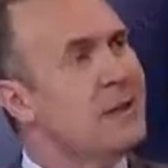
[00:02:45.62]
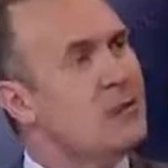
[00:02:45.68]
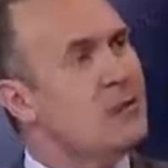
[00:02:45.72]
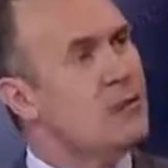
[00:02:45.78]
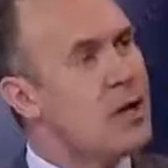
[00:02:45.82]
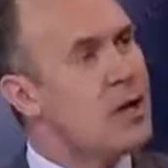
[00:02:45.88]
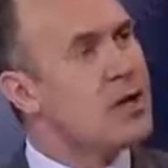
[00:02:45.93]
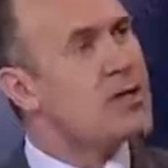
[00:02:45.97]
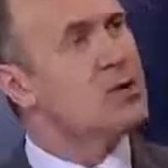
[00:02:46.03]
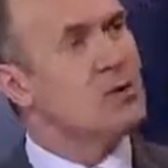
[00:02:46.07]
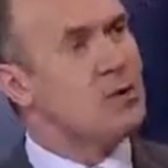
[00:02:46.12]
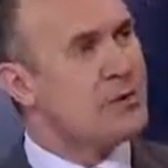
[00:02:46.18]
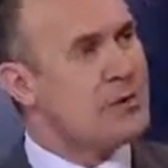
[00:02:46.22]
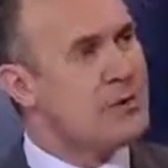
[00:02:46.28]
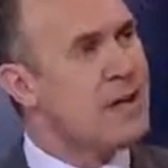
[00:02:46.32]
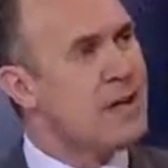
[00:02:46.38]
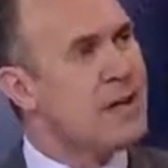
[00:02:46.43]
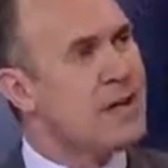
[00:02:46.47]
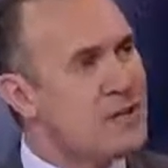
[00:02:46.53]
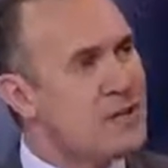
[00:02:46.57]
Now, what I took
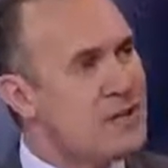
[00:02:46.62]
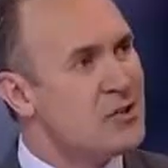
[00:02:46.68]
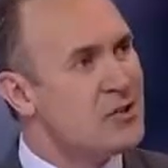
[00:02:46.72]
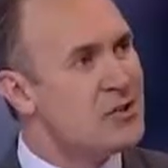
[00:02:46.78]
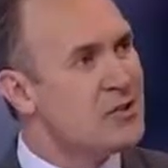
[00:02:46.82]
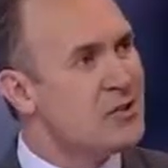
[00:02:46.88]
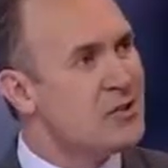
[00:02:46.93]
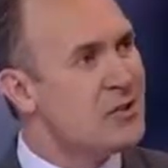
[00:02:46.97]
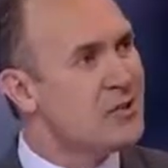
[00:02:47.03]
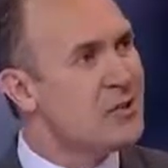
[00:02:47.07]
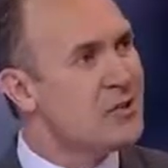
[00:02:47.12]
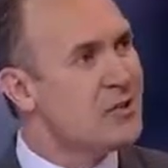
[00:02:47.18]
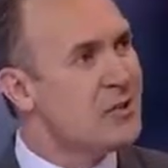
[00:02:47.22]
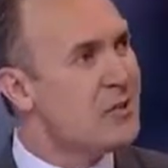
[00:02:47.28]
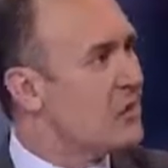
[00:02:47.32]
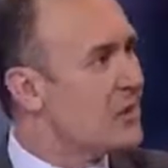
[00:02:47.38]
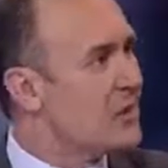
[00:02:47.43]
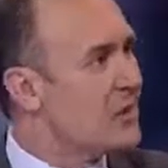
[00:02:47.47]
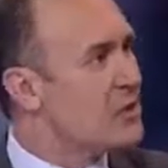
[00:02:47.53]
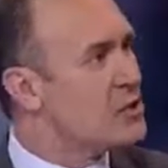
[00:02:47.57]
from that is,
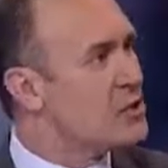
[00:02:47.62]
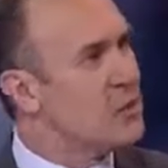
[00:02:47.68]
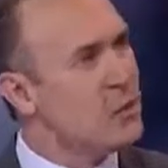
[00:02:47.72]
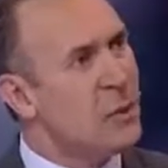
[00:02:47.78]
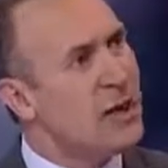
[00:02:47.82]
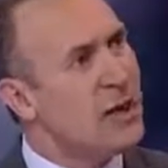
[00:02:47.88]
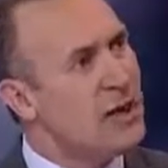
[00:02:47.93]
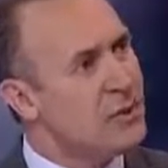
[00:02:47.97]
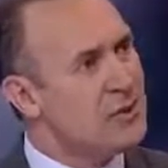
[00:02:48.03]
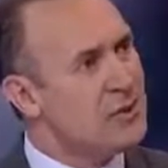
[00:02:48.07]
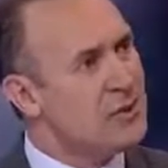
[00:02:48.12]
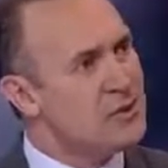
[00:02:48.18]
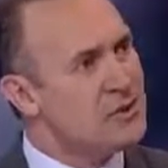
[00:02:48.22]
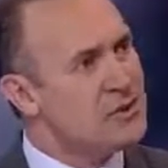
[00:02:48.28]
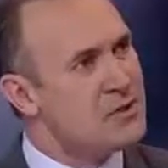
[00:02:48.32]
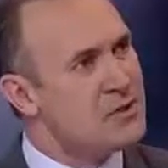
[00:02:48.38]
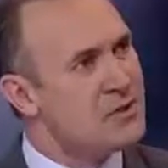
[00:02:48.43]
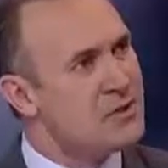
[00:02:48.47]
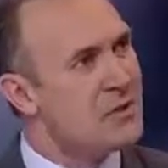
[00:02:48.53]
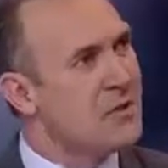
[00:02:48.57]
that's what
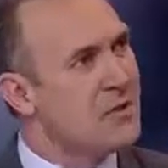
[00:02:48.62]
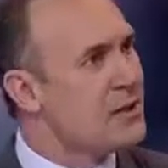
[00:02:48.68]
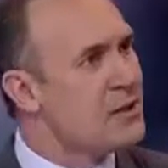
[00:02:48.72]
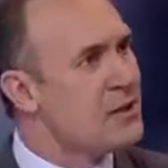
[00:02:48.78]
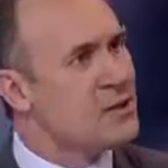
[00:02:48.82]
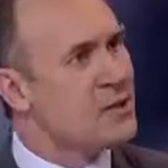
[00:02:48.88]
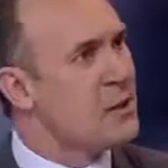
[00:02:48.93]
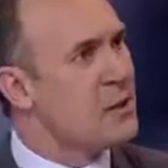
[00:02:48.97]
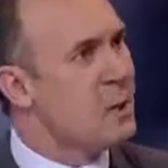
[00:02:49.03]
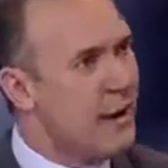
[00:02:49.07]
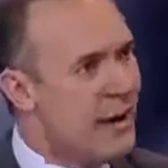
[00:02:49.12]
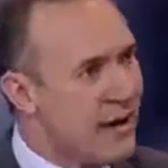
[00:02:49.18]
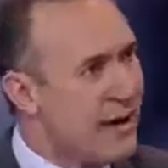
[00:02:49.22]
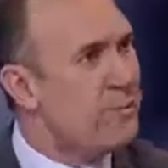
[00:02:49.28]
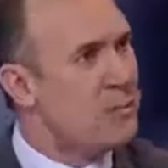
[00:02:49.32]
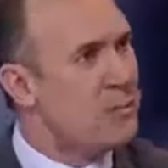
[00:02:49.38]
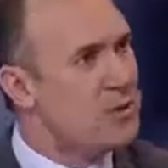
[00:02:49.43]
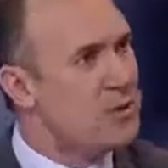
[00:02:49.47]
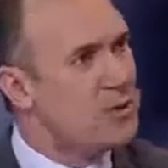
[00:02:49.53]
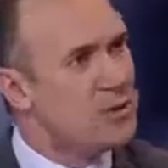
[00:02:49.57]
happens. That's what
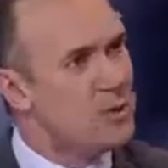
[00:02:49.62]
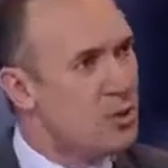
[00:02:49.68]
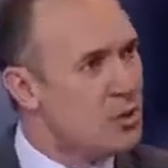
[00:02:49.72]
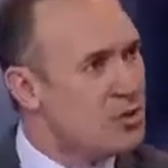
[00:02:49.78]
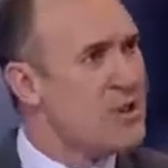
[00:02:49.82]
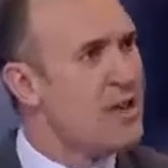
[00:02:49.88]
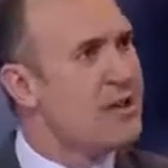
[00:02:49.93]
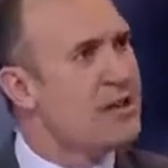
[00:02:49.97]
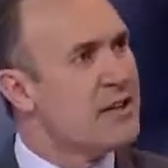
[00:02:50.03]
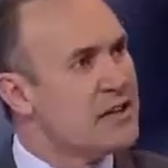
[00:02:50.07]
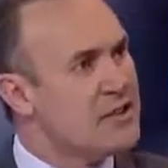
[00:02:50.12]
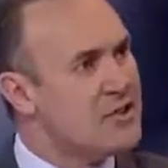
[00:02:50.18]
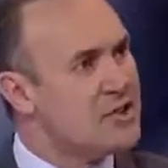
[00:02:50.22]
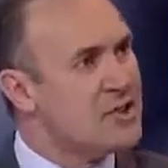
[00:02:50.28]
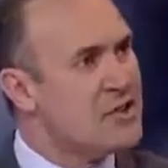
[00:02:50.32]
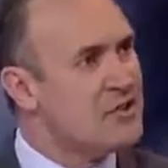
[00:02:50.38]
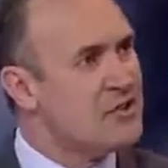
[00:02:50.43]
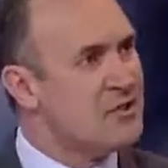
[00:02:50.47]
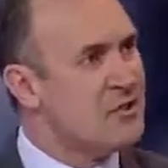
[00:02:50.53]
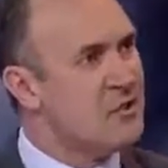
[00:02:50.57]
happened towards the end of the
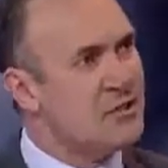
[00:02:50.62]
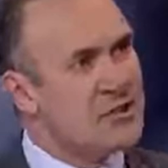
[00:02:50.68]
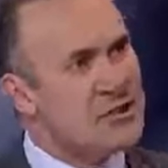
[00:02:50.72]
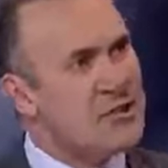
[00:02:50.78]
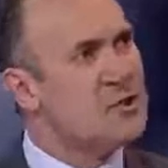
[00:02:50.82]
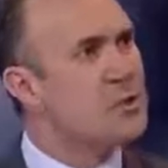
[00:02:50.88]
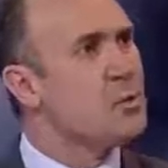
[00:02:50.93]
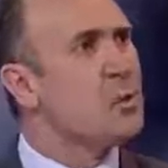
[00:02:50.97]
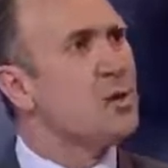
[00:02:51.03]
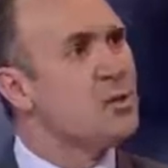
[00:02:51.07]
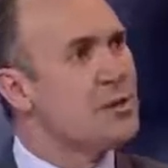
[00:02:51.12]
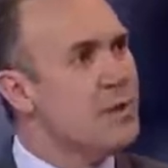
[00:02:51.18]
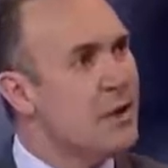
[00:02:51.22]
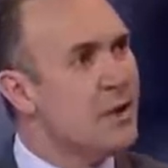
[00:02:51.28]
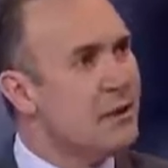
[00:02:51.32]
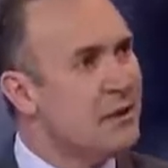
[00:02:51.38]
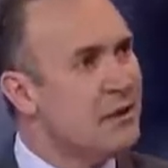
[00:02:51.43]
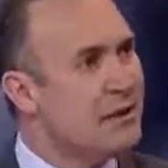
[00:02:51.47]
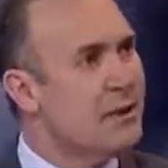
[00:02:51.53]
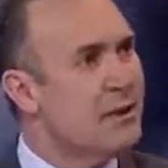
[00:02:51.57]
season. Things were
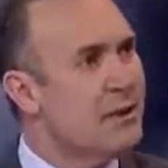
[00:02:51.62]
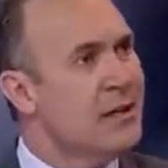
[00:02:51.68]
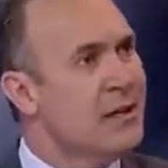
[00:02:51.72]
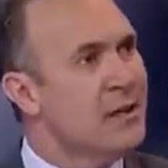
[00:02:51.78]
done.